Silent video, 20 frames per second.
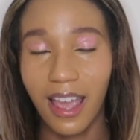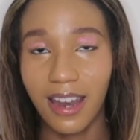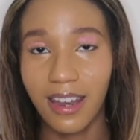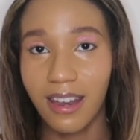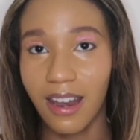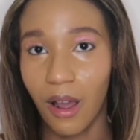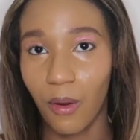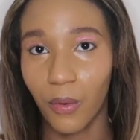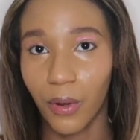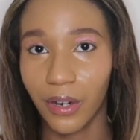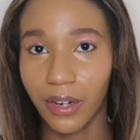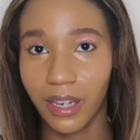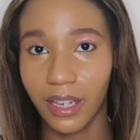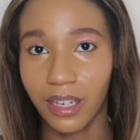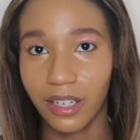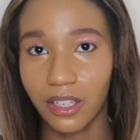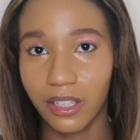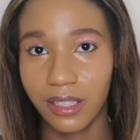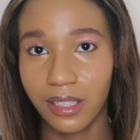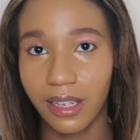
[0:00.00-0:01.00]
not
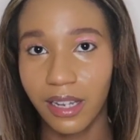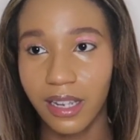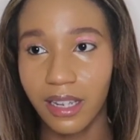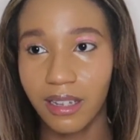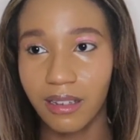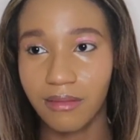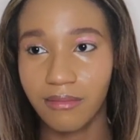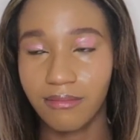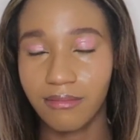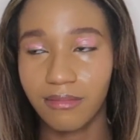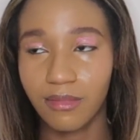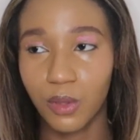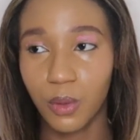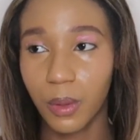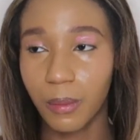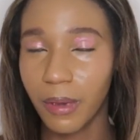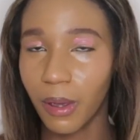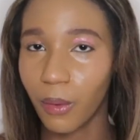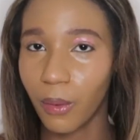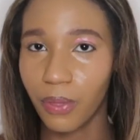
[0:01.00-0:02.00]
working, just like
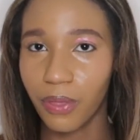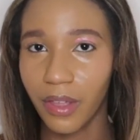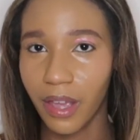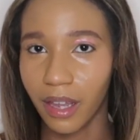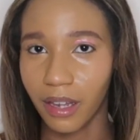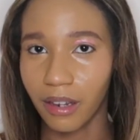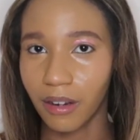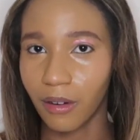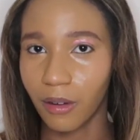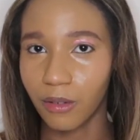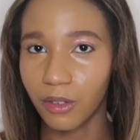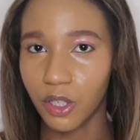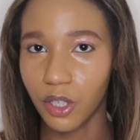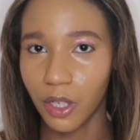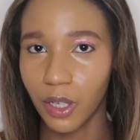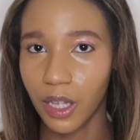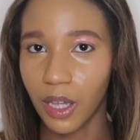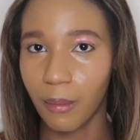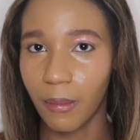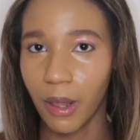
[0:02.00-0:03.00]
doing my own thing, you know,
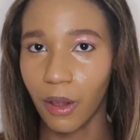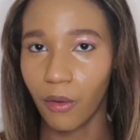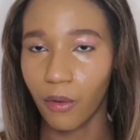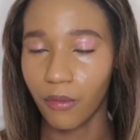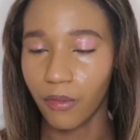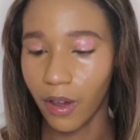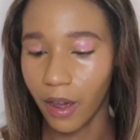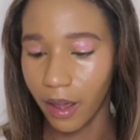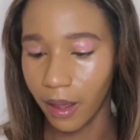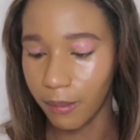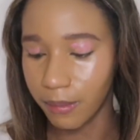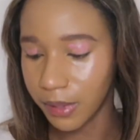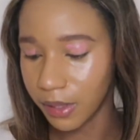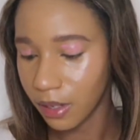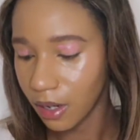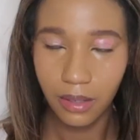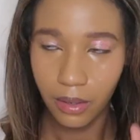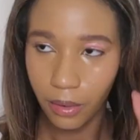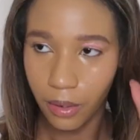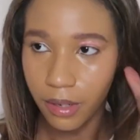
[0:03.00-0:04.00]
chilling in my own vibes.
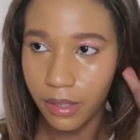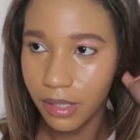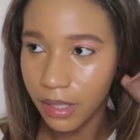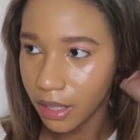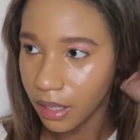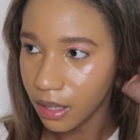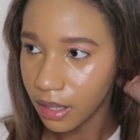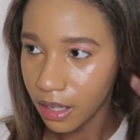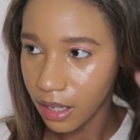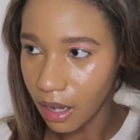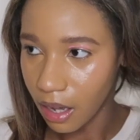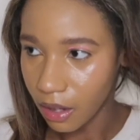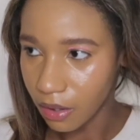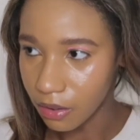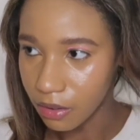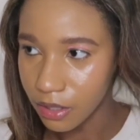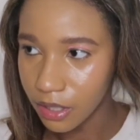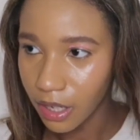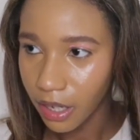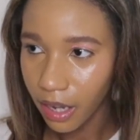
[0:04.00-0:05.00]
So guys, like the
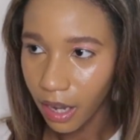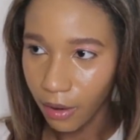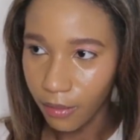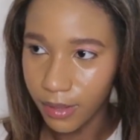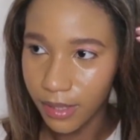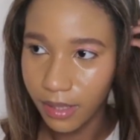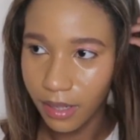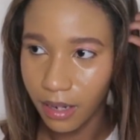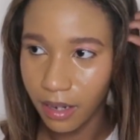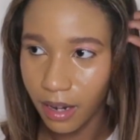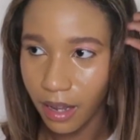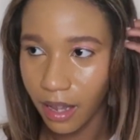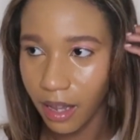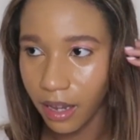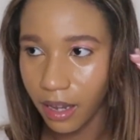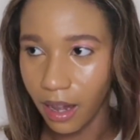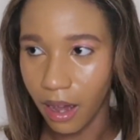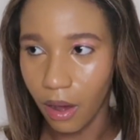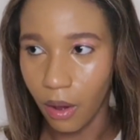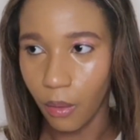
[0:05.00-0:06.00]
other day I was gonna
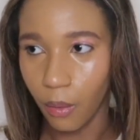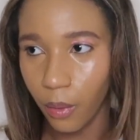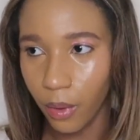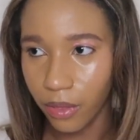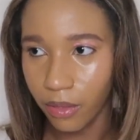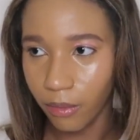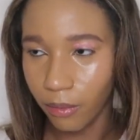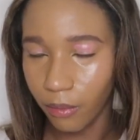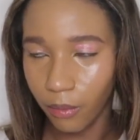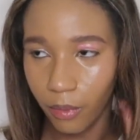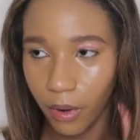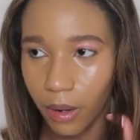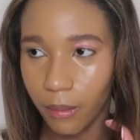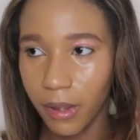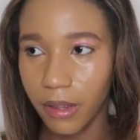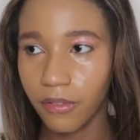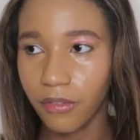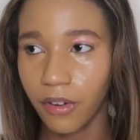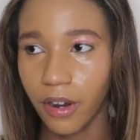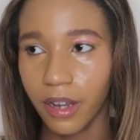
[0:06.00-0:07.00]
hang out with one of
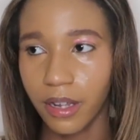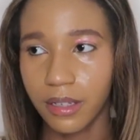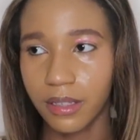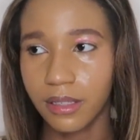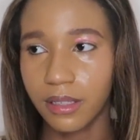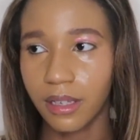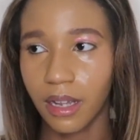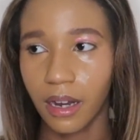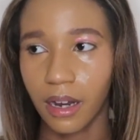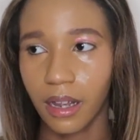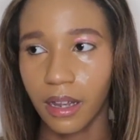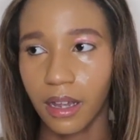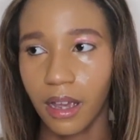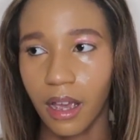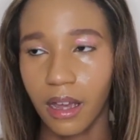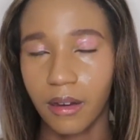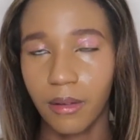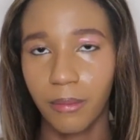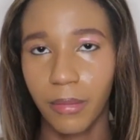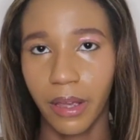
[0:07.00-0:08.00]
my friends and I
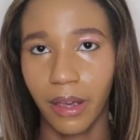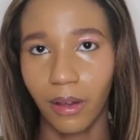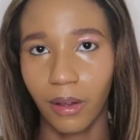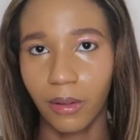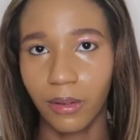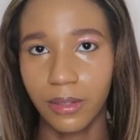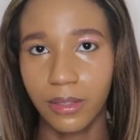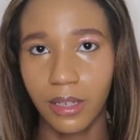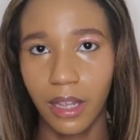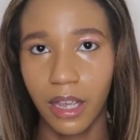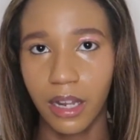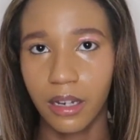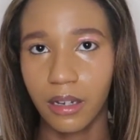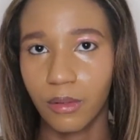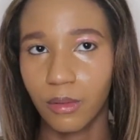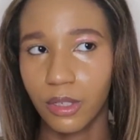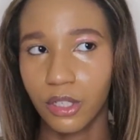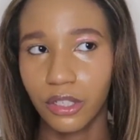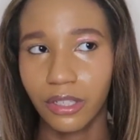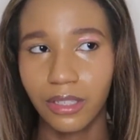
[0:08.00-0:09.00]
kind of bailed, and it
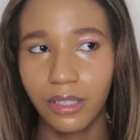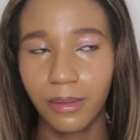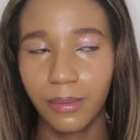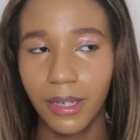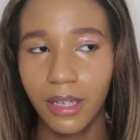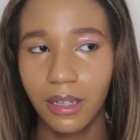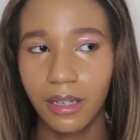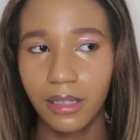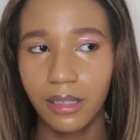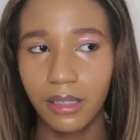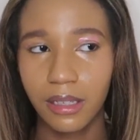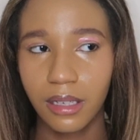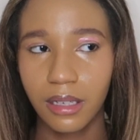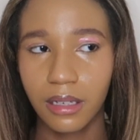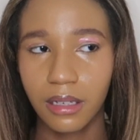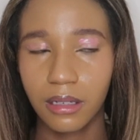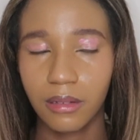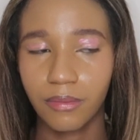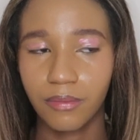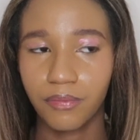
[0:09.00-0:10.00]
was just because
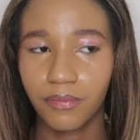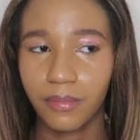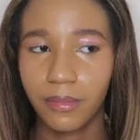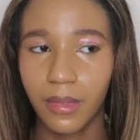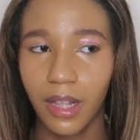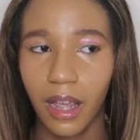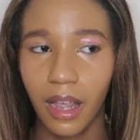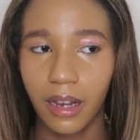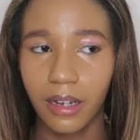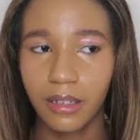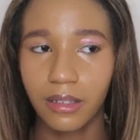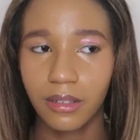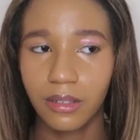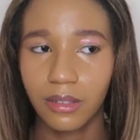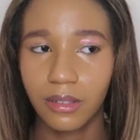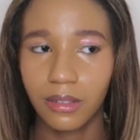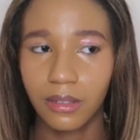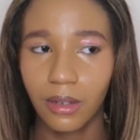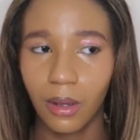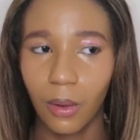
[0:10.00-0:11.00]
like I
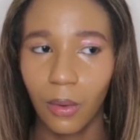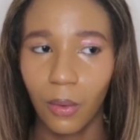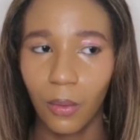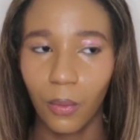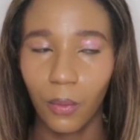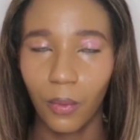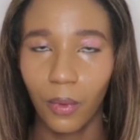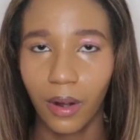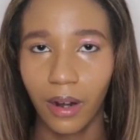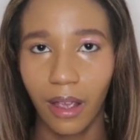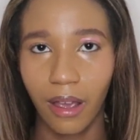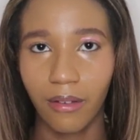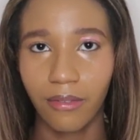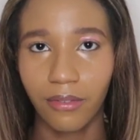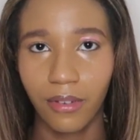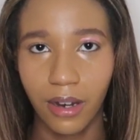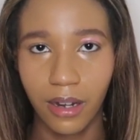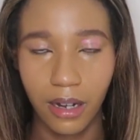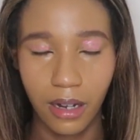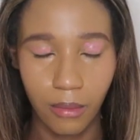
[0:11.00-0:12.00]
don't want to have
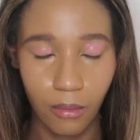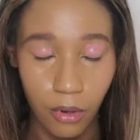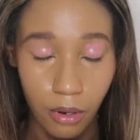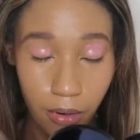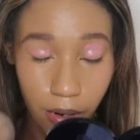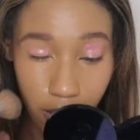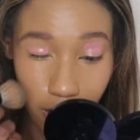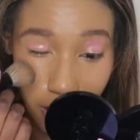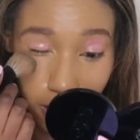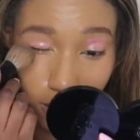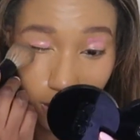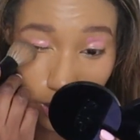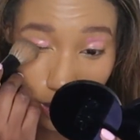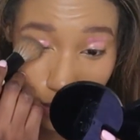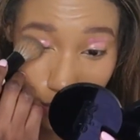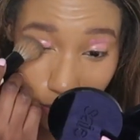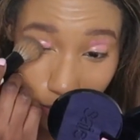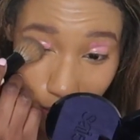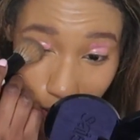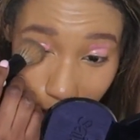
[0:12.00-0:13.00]
fun anymore right now. Like I
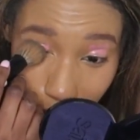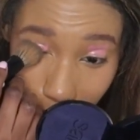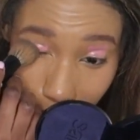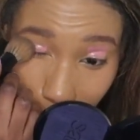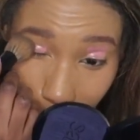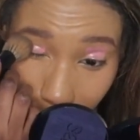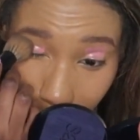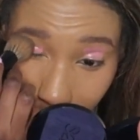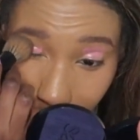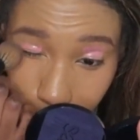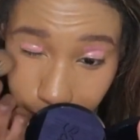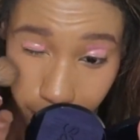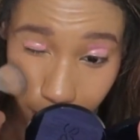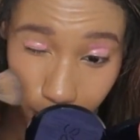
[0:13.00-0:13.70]
don't want to hang out,